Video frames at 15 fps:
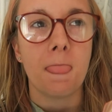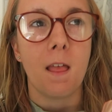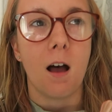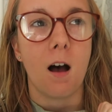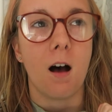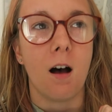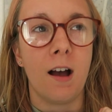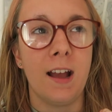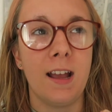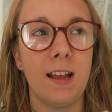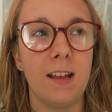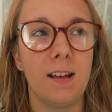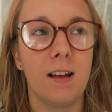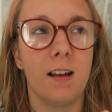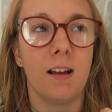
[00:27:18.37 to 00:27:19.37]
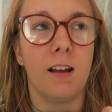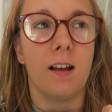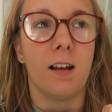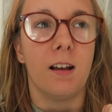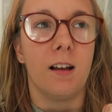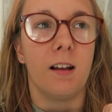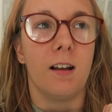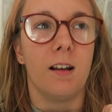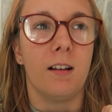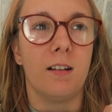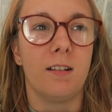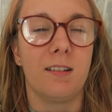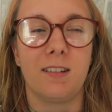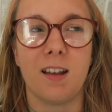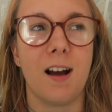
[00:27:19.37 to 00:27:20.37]
I
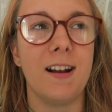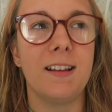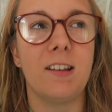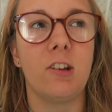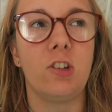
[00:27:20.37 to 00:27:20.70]
decided to